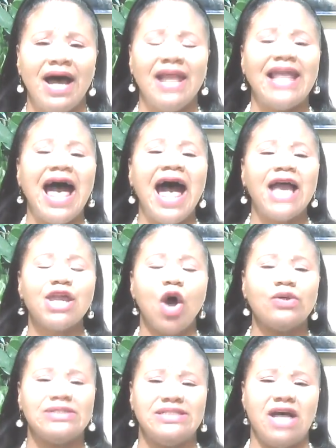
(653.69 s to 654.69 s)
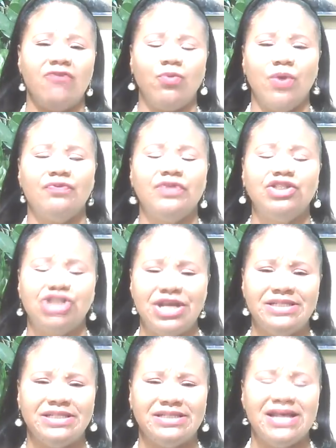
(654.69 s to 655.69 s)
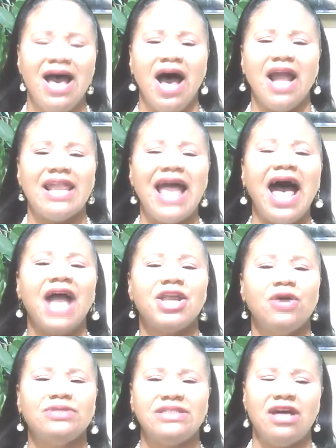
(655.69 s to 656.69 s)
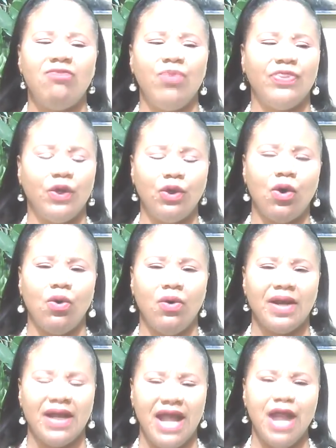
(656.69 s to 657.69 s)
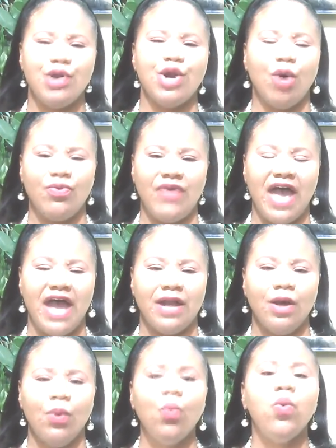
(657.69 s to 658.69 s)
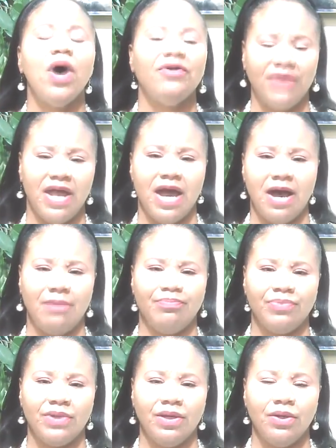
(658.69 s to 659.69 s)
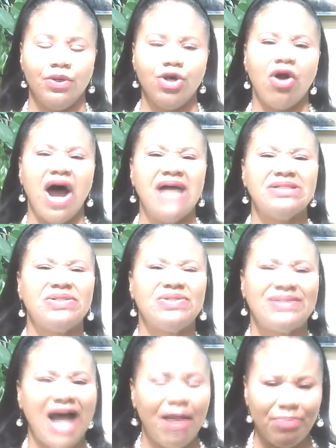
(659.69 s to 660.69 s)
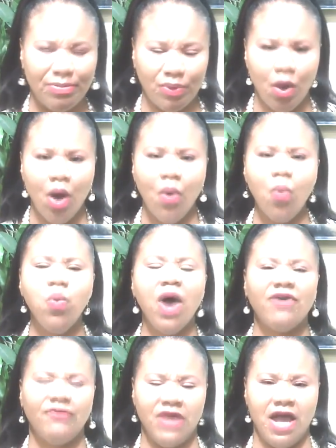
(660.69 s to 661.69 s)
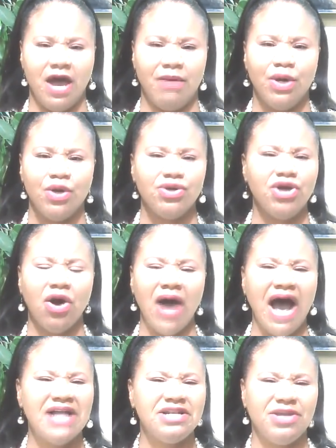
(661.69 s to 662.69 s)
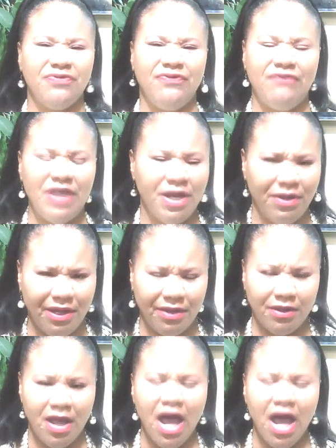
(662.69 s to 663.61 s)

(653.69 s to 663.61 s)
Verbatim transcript: Align yourself with Jesus. Align yourself with the Lord and know that with Him, you're unstoppable. With Him, you're undefeated.